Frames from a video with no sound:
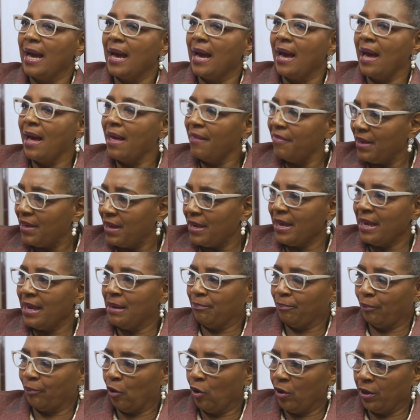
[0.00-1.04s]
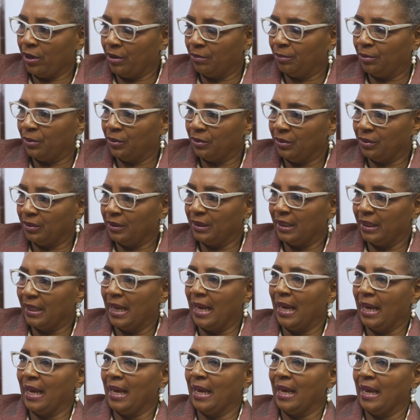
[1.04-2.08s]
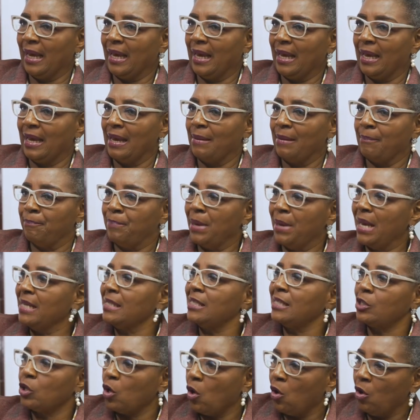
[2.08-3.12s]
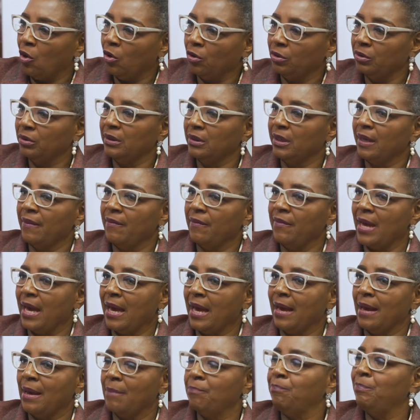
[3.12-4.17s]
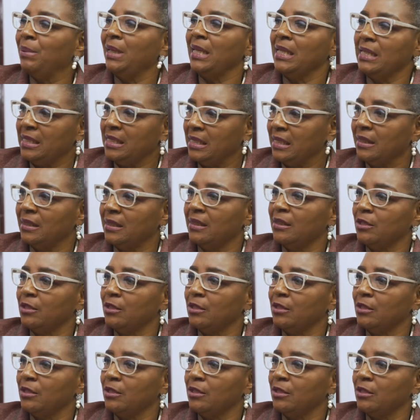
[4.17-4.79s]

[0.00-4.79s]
Are they employable based on their ability